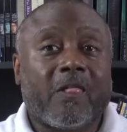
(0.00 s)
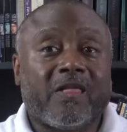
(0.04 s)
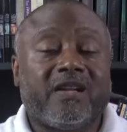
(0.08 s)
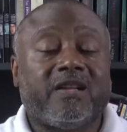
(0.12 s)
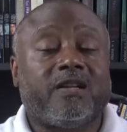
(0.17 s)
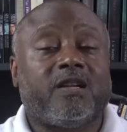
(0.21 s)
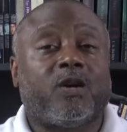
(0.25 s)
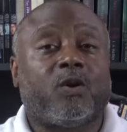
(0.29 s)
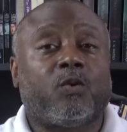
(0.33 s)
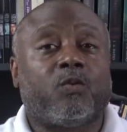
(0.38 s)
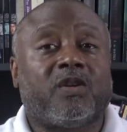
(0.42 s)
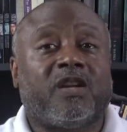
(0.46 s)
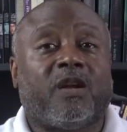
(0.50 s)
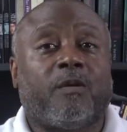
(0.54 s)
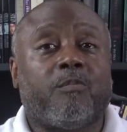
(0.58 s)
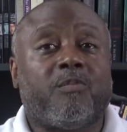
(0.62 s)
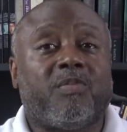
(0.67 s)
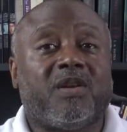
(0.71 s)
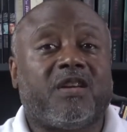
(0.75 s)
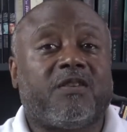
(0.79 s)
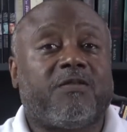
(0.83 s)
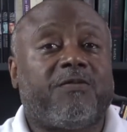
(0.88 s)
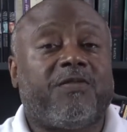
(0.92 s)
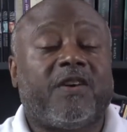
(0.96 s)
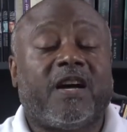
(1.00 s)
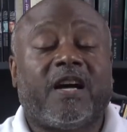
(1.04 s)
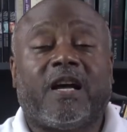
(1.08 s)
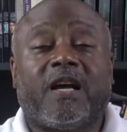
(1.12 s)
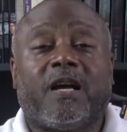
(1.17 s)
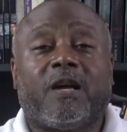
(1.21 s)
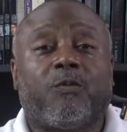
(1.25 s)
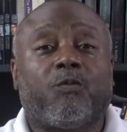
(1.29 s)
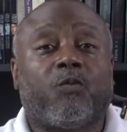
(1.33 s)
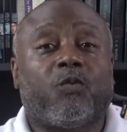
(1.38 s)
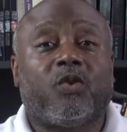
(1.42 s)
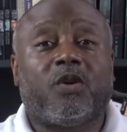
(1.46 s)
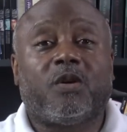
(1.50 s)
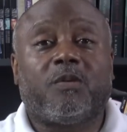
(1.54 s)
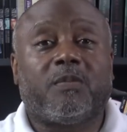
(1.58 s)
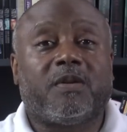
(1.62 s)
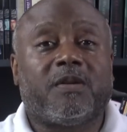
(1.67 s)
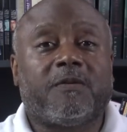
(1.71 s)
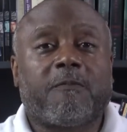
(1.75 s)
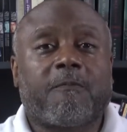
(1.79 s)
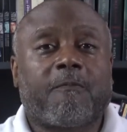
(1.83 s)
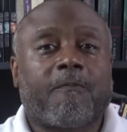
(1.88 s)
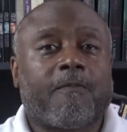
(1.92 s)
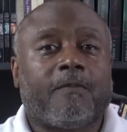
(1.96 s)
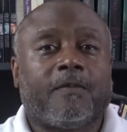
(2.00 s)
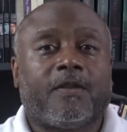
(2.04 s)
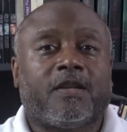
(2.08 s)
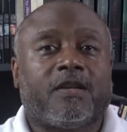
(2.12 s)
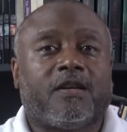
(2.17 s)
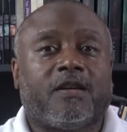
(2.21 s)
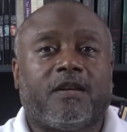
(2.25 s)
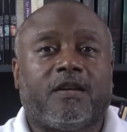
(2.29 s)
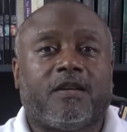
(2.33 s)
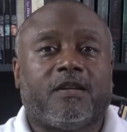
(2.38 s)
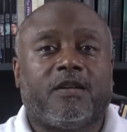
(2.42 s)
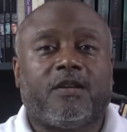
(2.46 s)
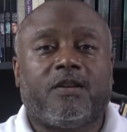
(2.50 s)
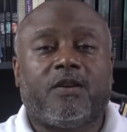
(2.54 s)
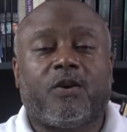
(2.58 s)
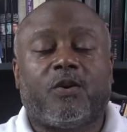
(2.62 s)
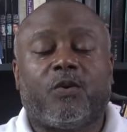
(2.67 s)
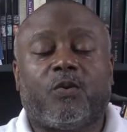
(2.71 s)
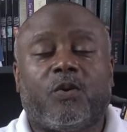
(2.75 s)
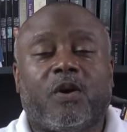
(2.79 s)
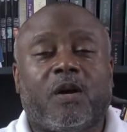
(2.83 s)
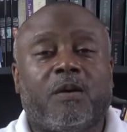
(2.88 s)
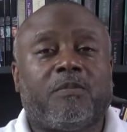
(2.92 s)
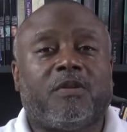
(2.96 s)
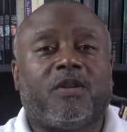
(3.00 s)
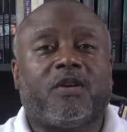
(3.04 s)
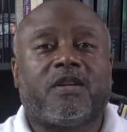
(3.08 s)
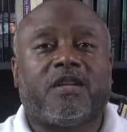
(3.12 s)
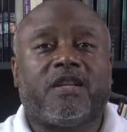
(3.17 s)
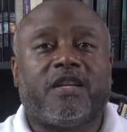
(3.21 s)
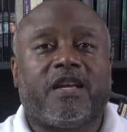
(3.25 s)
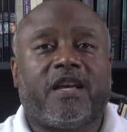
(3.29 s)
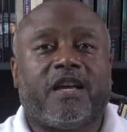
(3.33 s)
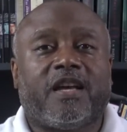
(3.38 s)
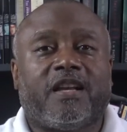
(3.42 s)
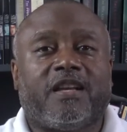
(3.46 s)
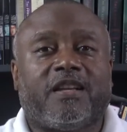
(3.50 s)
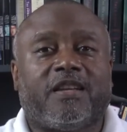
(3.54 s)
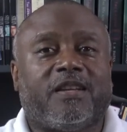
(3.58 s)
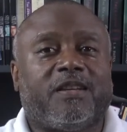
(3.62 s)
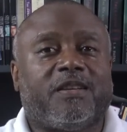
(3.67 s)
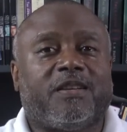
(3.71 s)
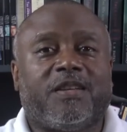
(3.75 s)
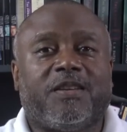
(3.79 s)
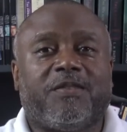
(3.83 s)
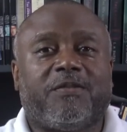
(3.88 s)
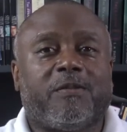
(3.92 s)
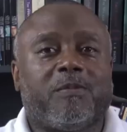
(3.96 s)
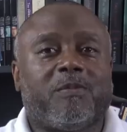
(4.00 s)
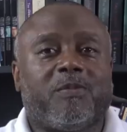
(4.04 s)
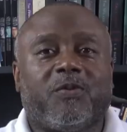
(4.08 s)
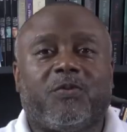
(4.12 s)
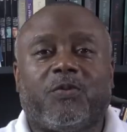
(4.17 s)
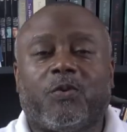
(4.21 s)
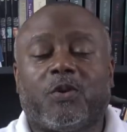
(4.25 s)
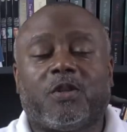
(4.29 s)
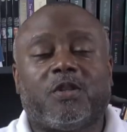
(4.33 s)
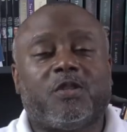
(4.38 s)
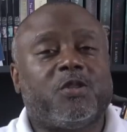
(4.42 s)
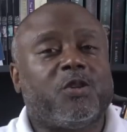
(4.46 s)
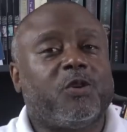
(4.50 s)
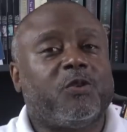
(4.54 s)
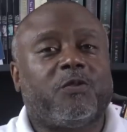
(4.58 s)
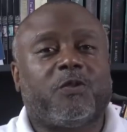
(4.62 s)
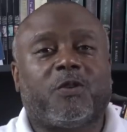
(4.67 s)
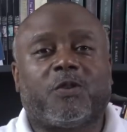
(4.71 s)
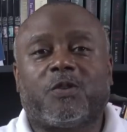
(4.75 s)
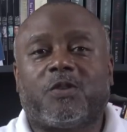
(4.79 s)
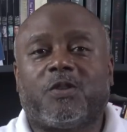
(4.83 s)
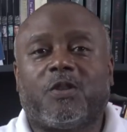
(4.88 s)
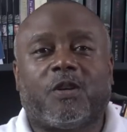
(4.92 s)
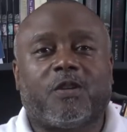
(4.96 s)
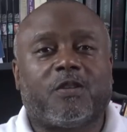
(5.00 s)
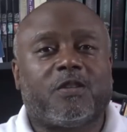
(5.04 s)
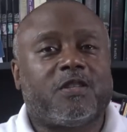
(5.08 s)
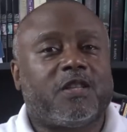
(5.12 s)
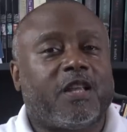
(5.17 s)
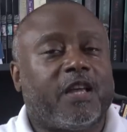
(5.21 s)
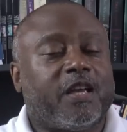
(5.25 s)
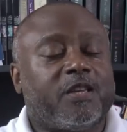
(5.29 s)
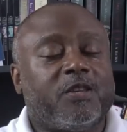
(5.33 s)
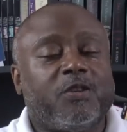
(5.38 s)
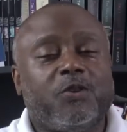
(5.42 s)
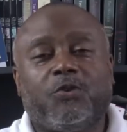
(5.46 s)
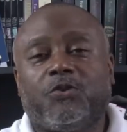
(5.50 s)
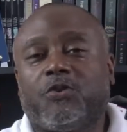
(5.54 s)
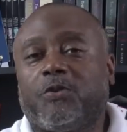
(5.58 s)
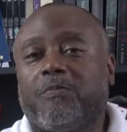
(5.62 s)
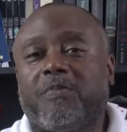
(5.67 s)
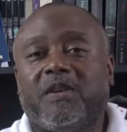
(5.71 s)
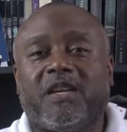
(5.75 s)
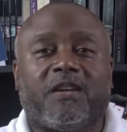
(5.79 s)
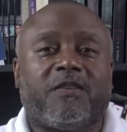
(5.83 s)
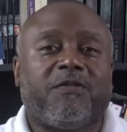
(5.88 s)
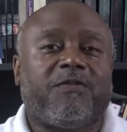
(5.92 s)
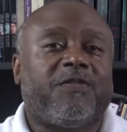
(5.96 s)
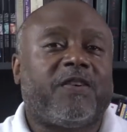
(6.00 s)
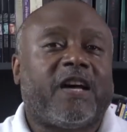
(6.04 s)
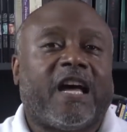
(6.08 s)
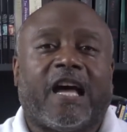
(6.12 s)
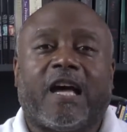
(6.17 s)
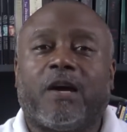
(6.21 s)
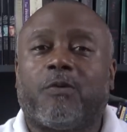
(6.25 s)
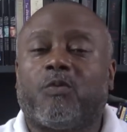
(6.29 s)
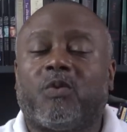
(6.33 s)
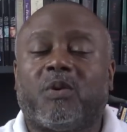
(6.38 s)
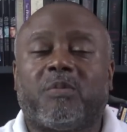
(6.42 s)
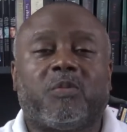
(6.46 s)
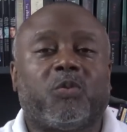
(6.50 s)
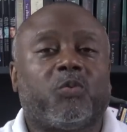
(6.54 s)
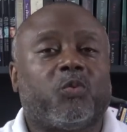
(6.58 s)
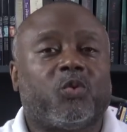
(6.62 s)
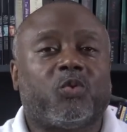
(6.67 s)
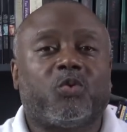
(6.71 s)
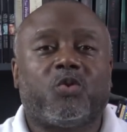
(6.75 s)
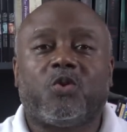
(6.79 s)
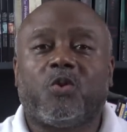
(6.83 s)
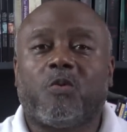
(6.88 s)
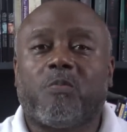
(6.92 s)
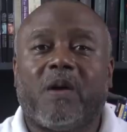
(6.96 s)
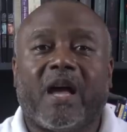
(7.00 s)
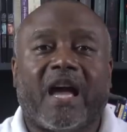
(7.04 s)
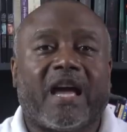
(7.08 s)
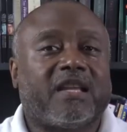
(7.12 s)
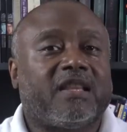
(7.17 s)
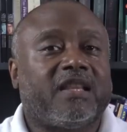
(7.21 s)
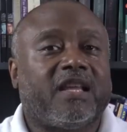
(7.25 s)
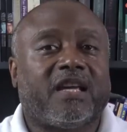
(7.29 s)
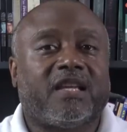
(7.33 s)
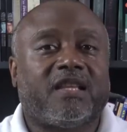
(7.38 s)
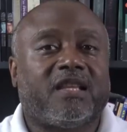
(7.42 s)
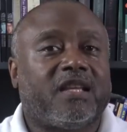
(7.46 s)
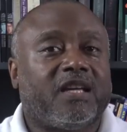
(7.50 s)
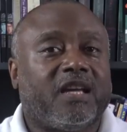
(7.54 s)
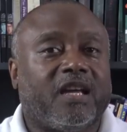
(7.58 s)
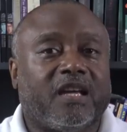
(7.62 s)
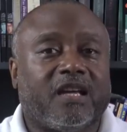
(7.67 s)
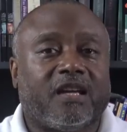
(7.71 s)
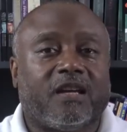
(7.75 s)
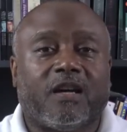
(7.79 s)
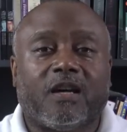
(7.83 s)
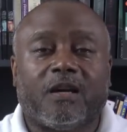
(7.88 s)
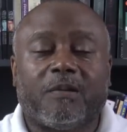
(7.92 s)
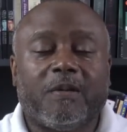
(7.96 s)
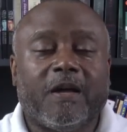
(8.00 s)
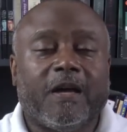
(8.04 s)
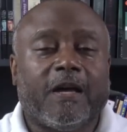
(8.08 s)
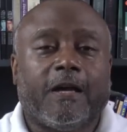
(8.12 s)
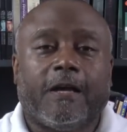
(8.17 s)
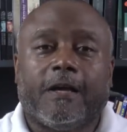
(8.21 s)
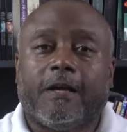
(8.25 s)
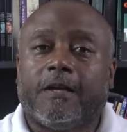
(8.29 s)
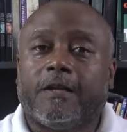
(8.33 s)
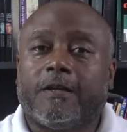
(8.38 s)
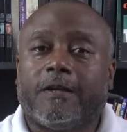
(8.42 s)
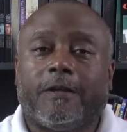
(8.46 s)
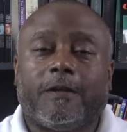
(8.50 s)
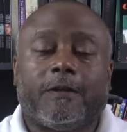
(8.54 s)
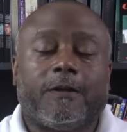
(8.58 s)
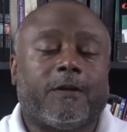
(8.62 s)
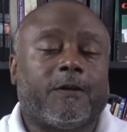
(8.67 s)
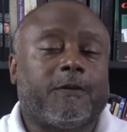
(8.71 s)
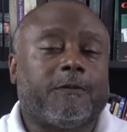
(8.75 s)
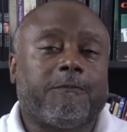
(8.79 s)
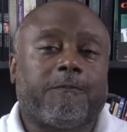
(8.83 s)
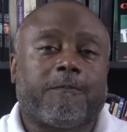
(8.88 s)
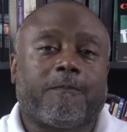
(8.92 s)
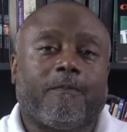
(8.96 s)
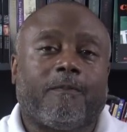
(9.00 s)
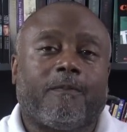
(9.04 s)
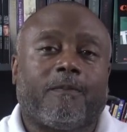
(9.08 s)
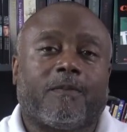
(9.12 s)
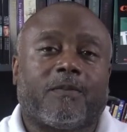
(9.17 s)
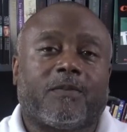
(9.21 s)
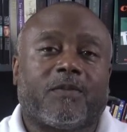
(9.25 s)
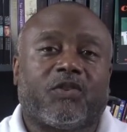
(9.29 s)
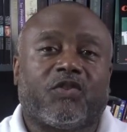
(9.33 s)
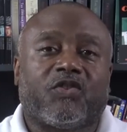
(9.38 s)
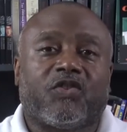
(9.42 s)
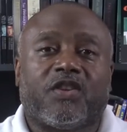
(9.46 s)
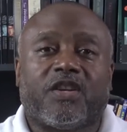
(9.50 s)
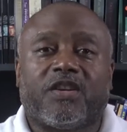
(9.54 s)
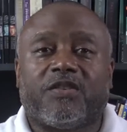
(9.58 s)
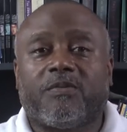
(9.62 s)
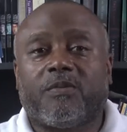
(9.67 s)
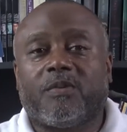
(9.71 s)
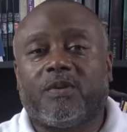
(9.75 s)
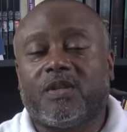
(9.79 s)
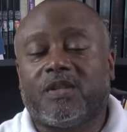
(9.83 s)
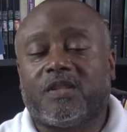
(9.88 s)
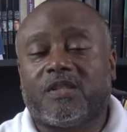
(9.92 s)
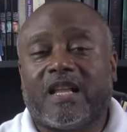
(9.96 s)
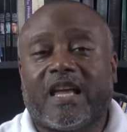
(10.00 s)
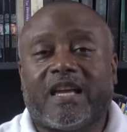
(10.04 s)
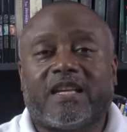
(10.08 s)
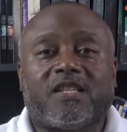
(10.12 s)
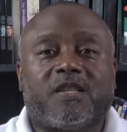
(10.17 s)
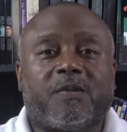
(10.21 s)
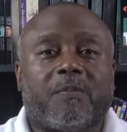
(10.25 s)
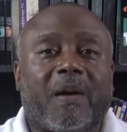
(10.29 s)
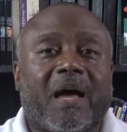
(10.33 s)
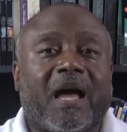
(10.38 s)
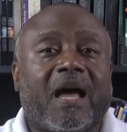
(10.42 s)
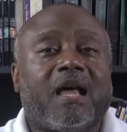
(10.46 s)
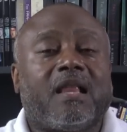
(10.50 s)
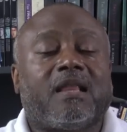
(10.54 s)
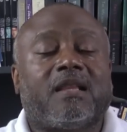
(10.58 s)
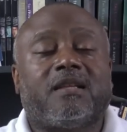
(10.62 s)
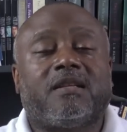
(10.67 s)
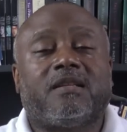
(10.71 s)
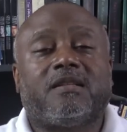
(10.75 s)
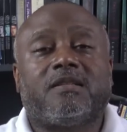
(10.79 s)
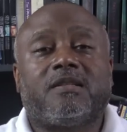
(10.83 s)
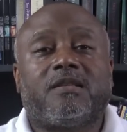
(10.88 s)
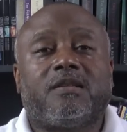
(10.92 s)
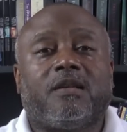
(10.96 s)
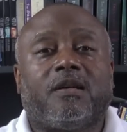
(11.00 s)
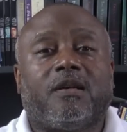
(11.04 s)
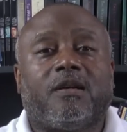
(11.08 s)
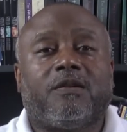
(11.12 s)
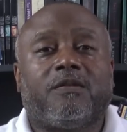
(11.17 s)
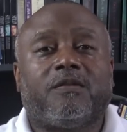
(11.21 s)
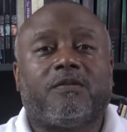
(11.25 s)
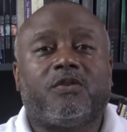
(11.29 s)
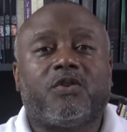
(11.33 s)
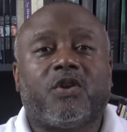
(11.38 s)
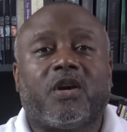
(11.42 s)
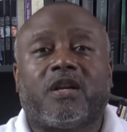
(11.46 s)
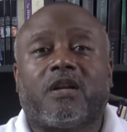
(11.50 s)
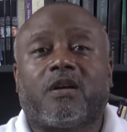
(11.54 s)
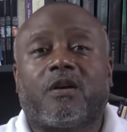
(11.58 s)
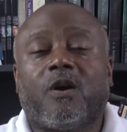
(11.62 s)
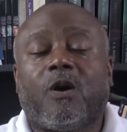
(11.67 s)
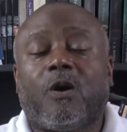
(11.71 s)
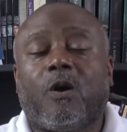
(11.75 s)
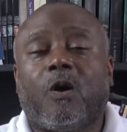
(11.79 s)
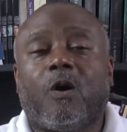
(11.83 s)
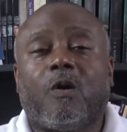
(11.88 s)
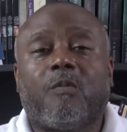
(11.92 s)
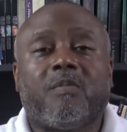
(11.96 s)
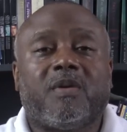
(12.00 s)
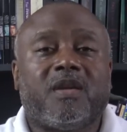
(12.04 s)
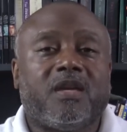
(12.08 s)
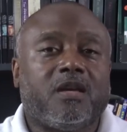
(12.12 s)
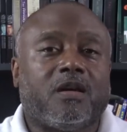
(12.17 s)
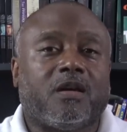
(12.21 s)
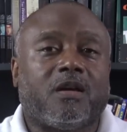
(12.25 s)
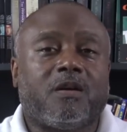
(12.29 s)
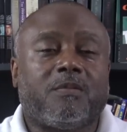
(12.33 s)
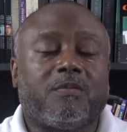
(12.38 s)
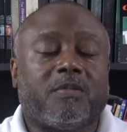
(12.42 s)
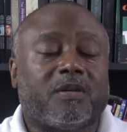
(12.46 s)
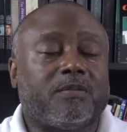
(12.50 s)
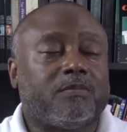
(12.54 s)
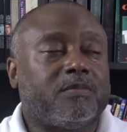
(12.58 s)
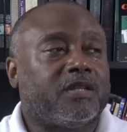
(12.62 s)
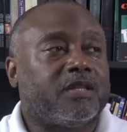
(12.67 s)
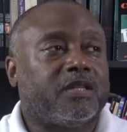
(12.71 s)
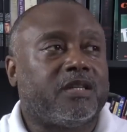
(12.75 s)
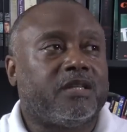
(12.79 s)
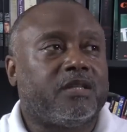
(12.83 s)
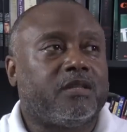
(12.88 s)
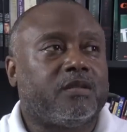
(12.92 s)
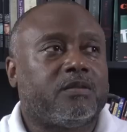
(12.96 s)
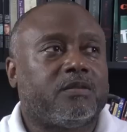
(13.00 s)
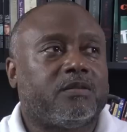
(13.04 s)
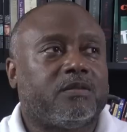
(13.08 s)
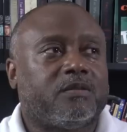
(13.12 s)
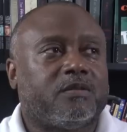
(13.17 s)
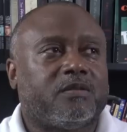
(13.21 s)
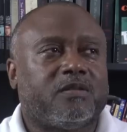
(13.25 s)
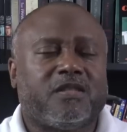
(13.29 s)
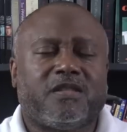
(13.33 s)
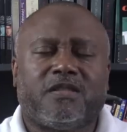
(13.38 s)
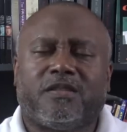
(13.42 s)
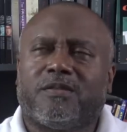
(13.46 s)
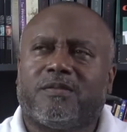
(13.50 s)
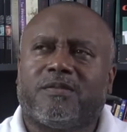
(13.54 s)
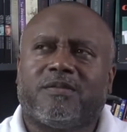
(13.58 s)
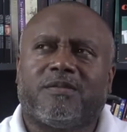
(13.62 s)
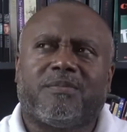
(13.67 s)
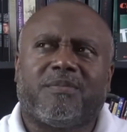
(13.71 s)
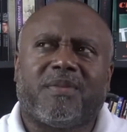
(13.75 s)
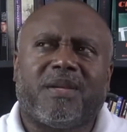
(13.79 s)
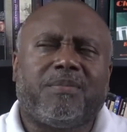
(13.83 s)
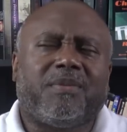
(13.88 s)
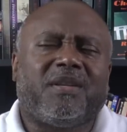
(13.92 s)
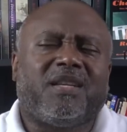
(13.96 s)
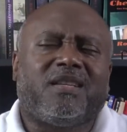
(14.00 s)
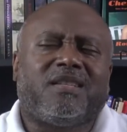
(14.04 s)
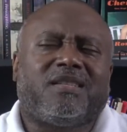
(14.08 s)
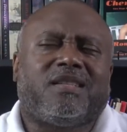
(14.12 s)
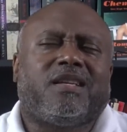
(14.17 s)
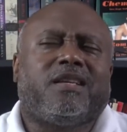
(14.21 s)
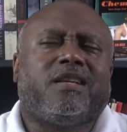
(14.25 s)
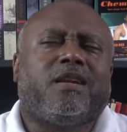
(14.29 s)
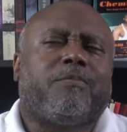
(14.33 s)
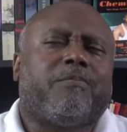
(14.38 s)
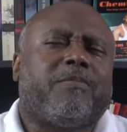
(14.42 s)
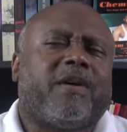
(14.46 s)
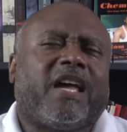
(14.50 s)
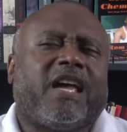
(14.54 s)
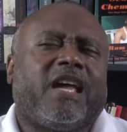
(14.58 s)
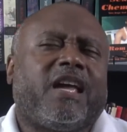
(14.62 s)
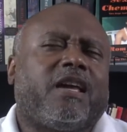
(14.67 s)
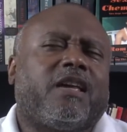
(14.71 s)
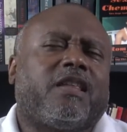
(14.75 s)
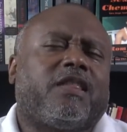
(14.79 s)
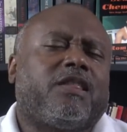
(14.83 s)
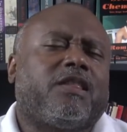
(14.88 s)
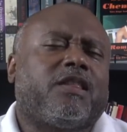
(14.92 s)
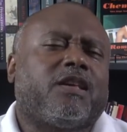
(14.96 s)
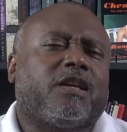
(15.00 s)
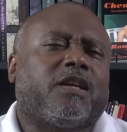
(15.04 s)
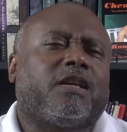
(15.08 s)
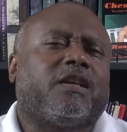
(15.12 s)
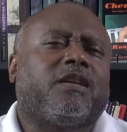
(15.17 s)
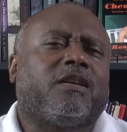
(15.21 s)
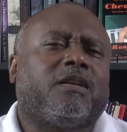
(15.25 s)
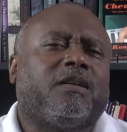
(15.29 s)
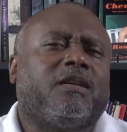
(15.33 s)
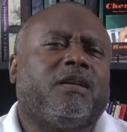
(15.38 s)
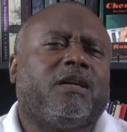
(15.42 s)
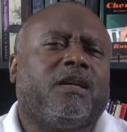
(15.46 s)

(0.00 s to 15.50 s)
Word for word: you know, when a big fine woman you know, who I'm looking at, and even before the Juvenile song, he's like, "You's a big fine woman, won't you back that thing up?" You know, giving me like smiling and stuff, trying to call me up. I'm like, well, maybe this ain't a bad thing,